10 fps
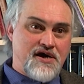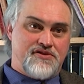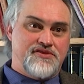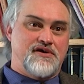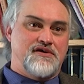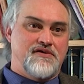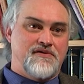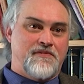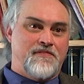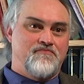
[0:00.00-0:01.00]
artha,
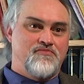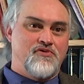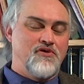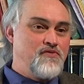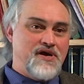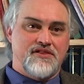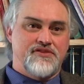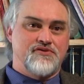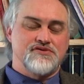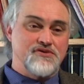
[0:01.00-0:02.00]
or
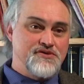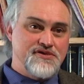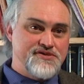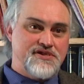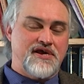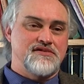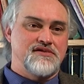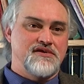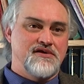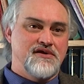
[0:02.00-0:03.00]
wealth, or social standing.